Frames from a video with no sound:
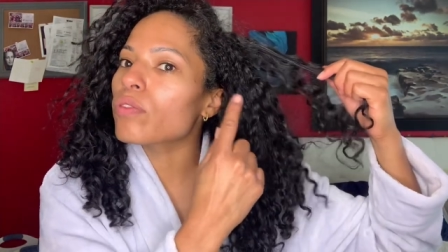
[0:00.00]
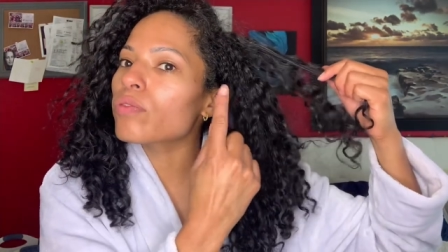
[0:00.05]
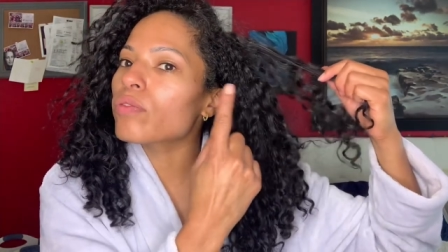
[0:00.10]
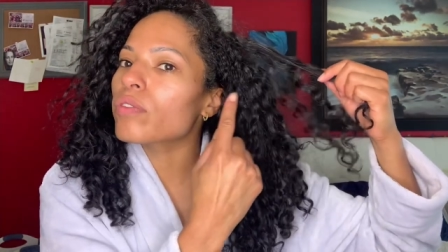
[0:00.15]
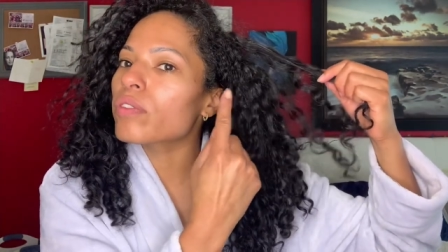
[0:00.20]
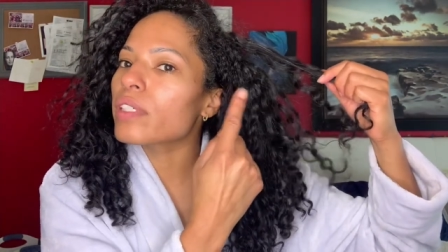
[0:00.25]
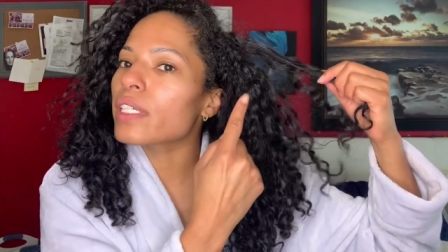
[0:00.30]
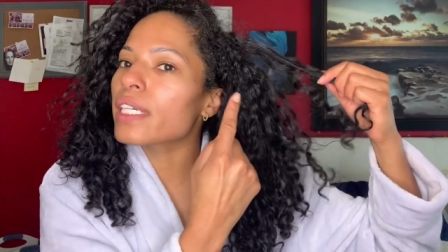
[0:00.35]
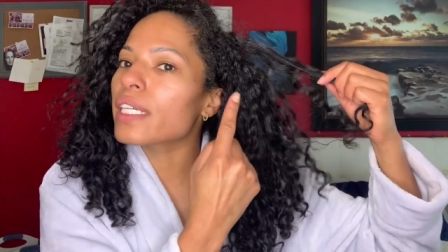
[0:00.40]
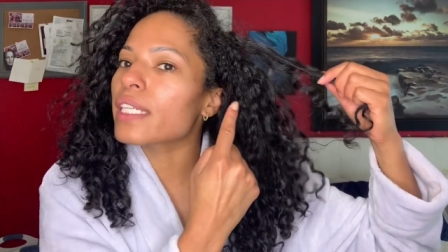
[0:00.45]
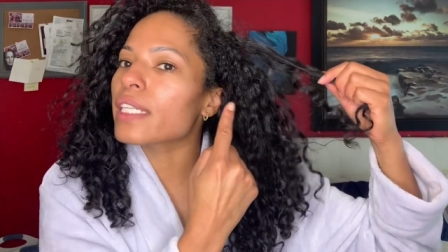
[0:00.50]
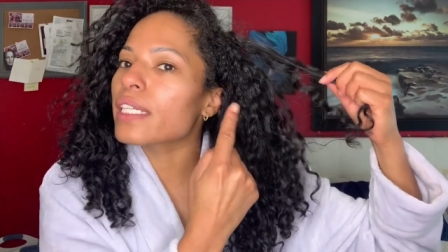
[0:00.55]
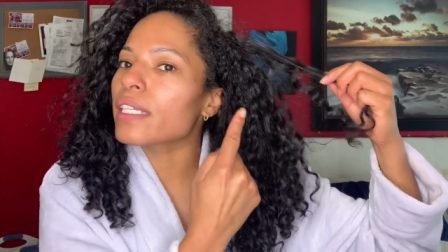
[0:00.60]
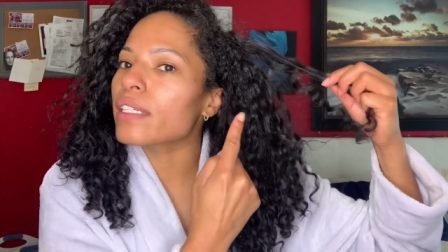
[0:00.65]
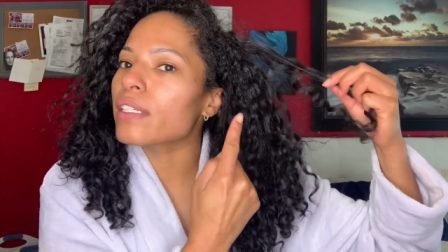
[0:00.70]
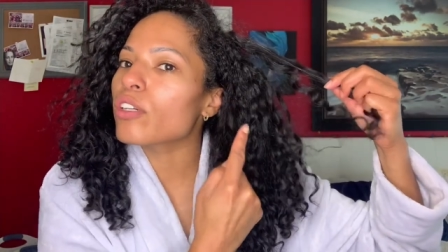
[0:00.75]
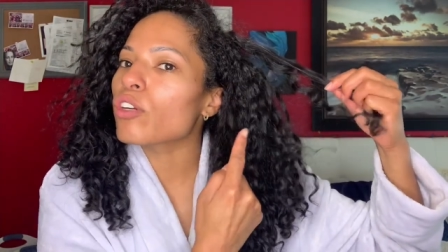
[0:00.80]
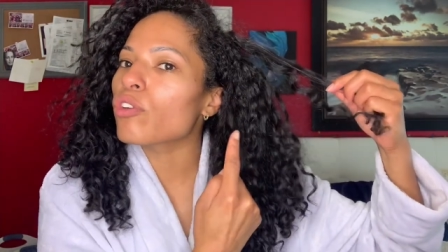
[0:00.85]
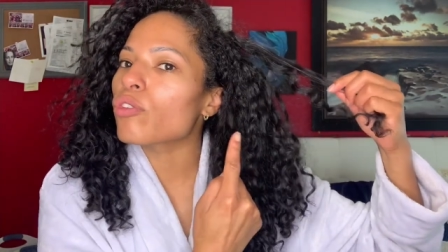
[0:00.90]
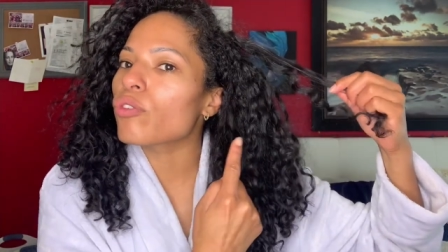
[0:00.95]

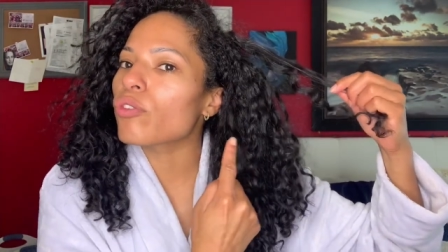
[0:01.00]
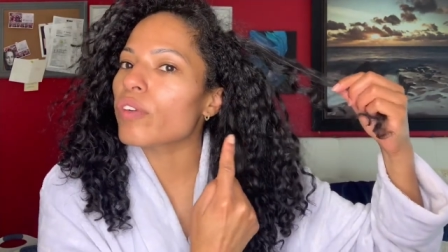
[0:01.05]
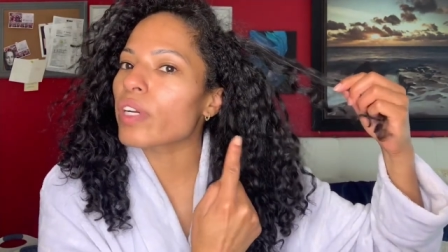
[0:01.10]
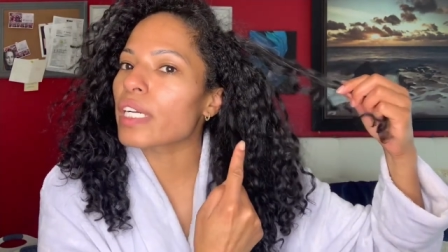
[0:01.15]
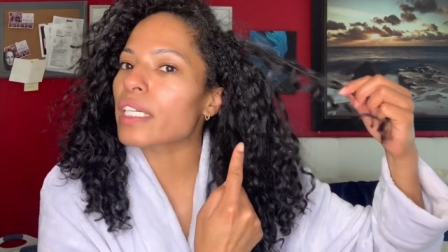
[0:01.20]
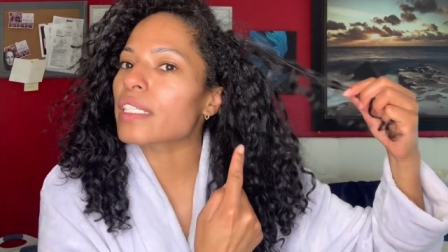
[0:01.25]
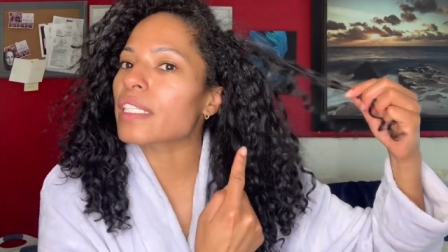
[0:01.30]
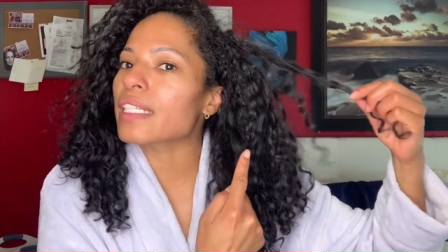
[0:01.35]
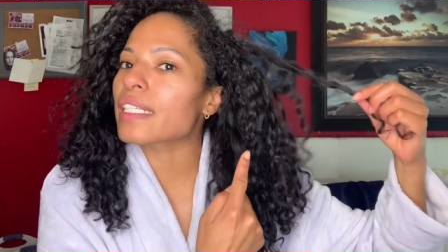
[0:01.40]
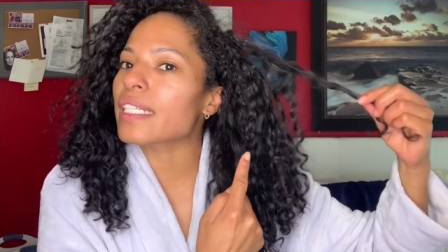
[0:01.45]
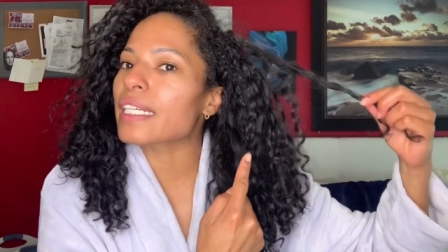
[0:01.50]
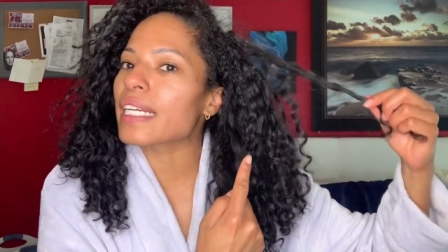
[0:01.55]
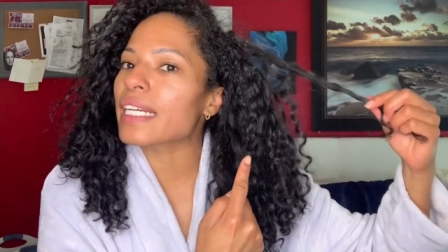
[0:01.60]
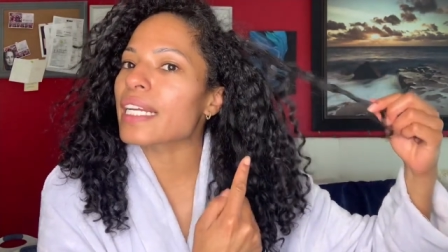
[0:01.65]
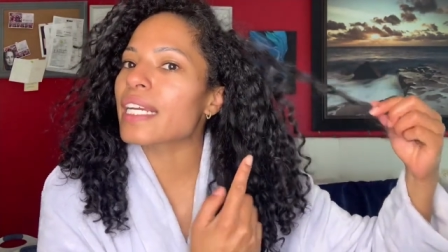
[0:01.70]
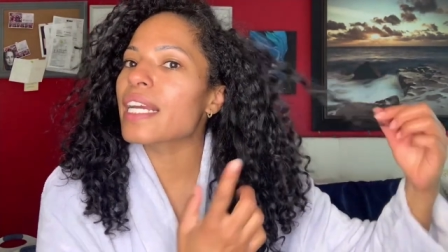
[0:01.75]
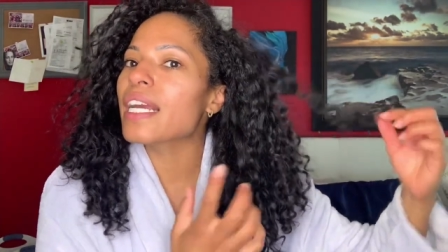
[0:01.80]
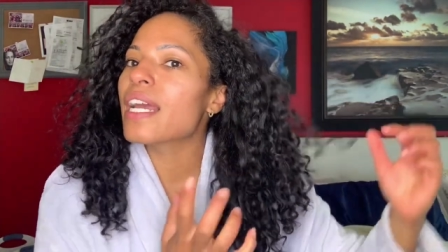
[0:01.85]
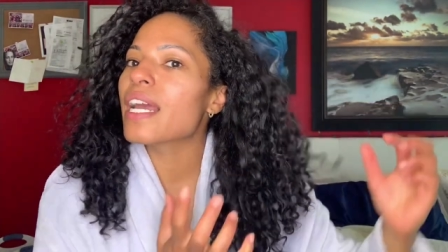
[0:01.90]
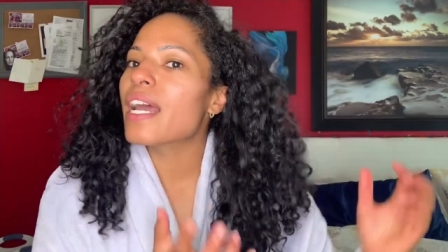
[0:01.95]
really ringlety